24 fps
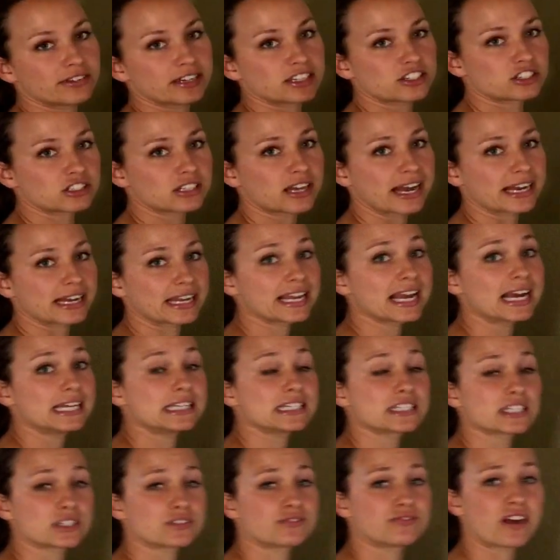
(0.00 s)
of each side. Again,
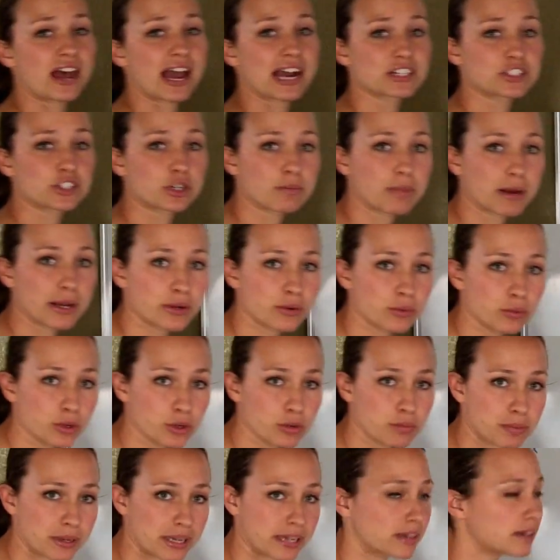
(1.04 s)
this is factor by
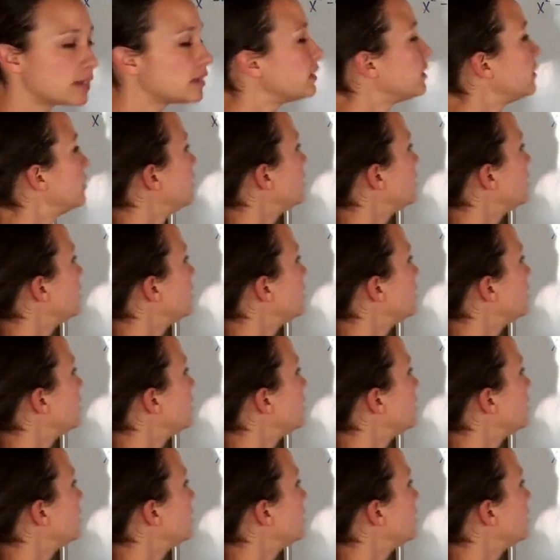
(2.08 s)
grouping.